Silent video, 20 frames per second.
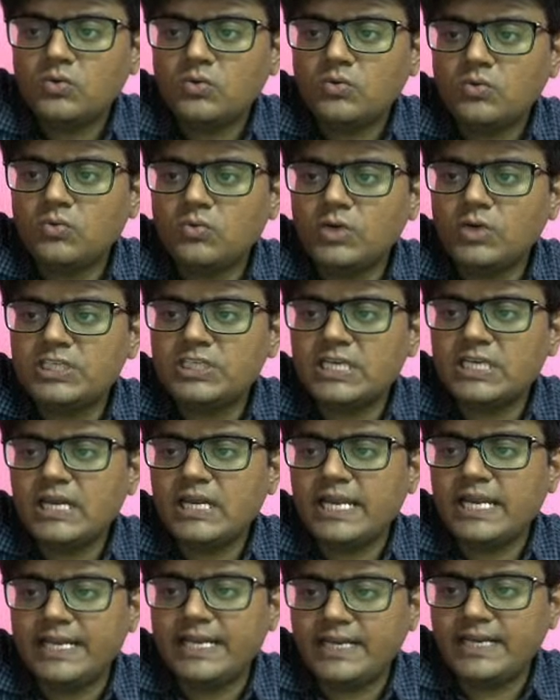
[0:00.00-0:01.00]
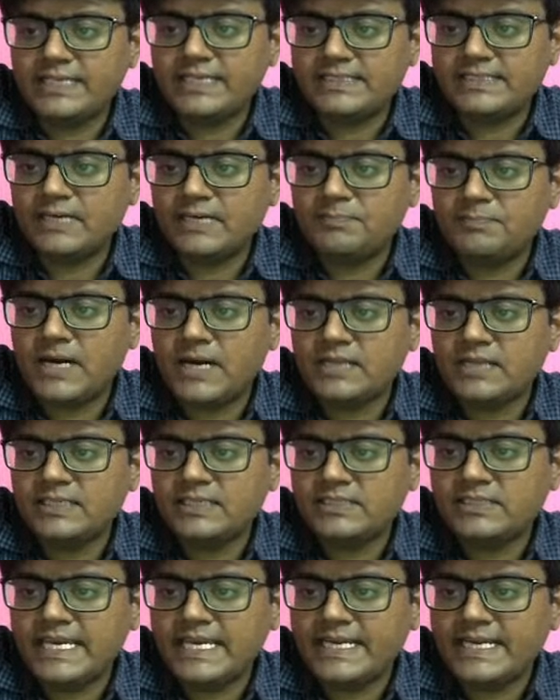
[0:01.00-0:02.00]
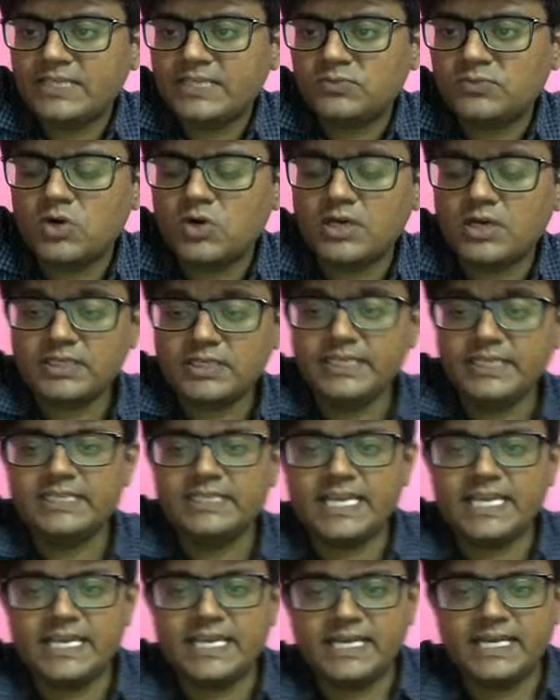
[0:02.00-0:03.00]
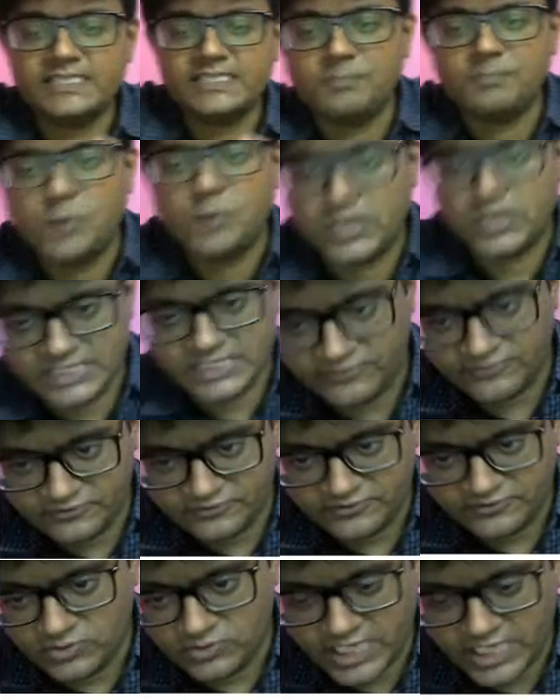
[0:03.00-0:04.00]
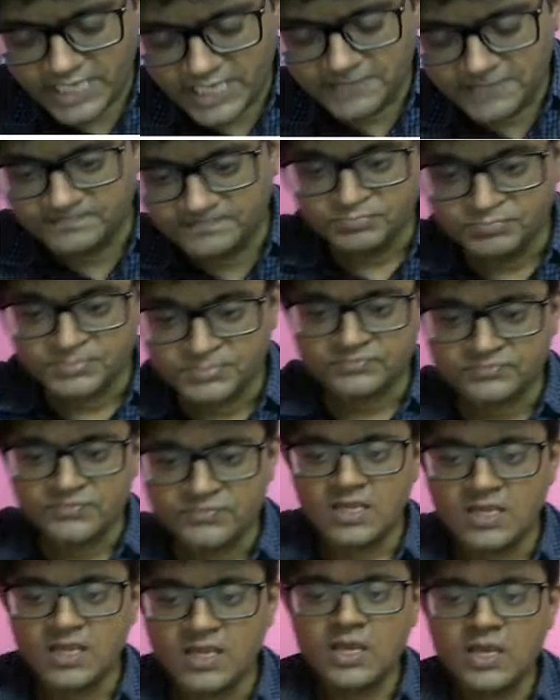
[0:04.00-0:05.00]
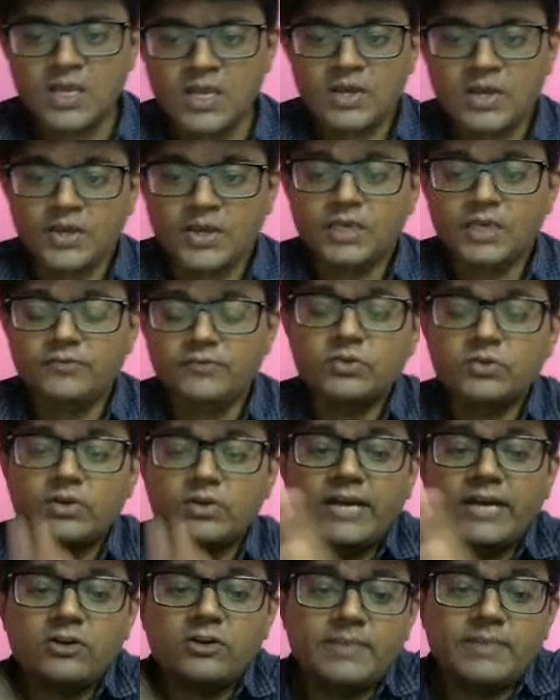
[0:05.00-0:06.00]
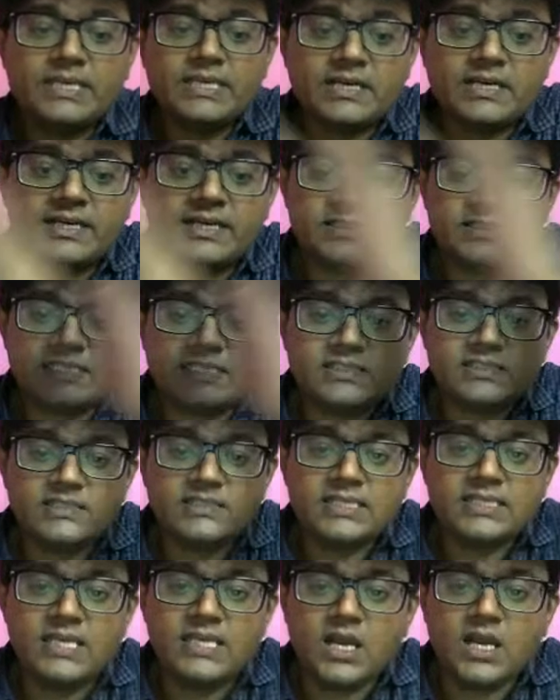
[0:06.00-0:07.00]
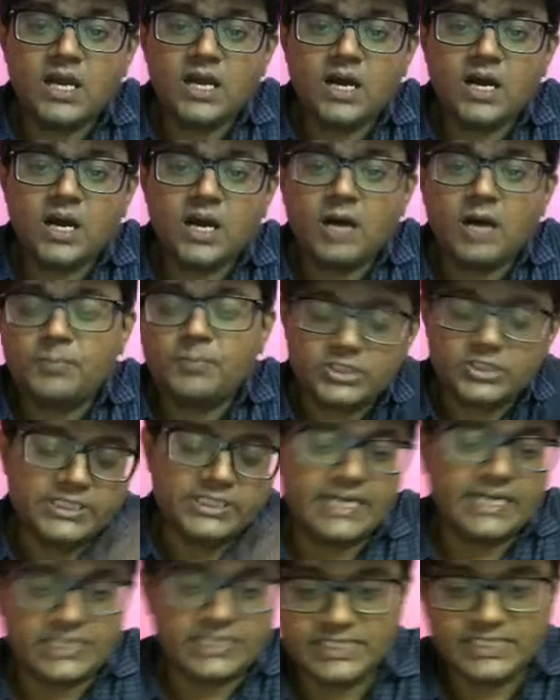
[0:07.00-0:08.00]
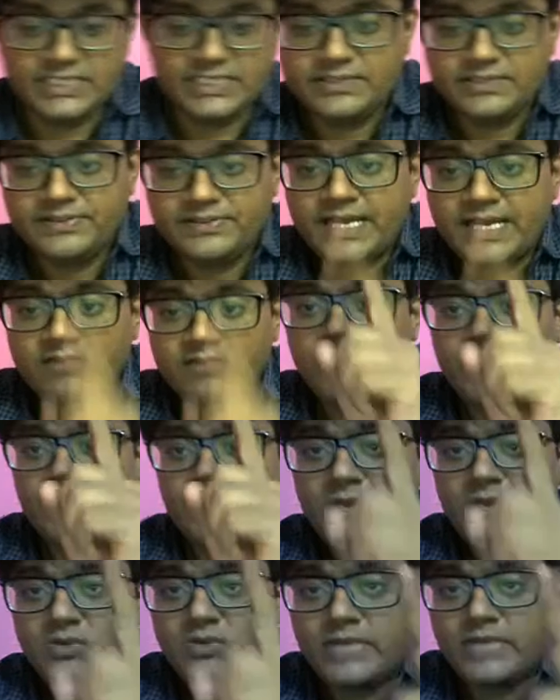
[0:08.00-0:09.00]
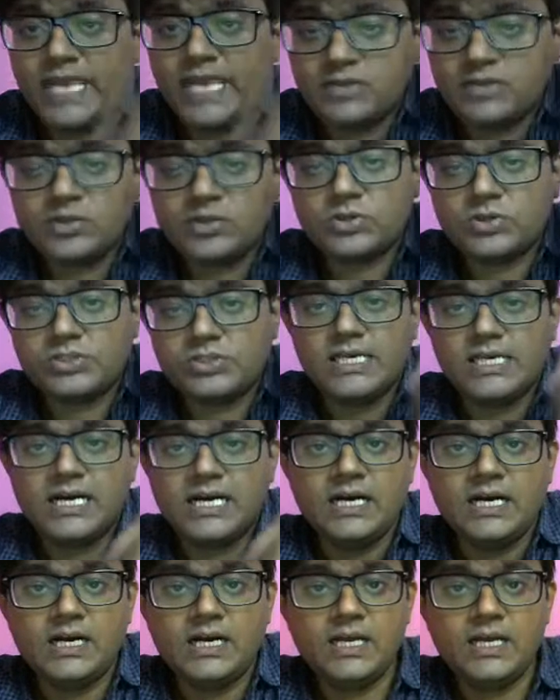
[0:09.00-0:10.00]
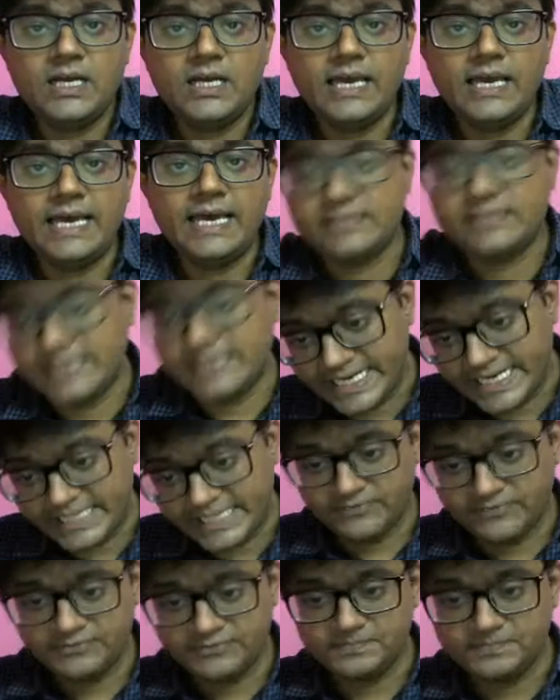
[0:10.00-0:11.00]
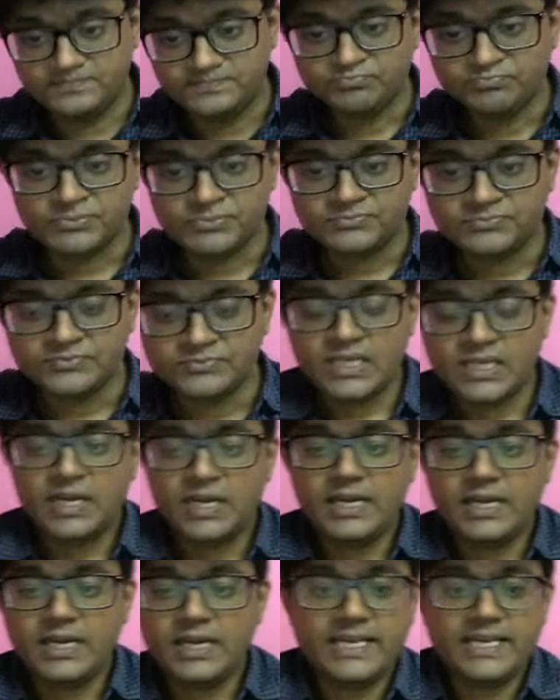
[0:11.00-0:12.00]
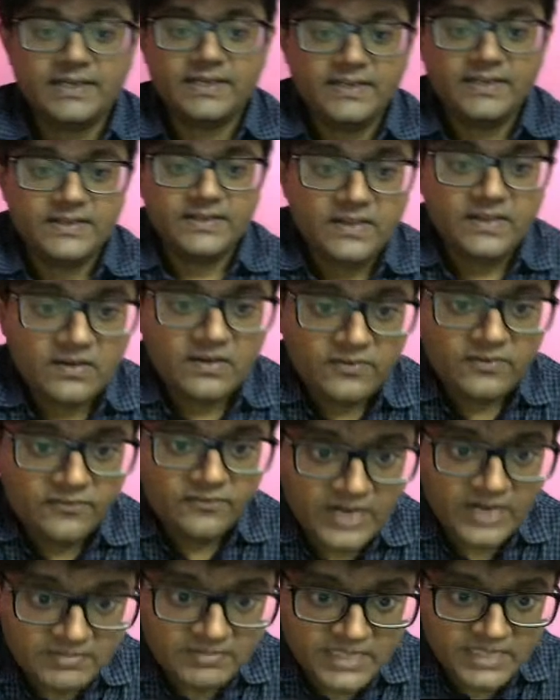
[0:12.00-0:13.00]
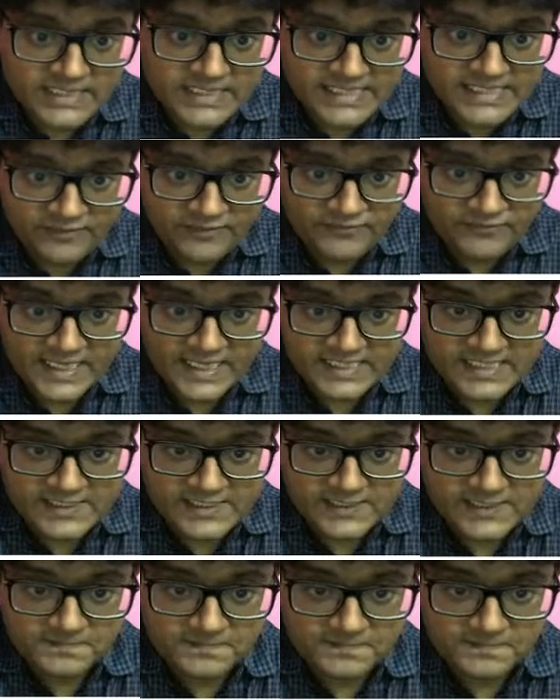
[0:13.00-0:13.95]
original light rays, that path is taken as what? It is taken as the positive. Okay. If you try to measure distances in the opposite direction, then we will have to take those as a negative. Like from the surface,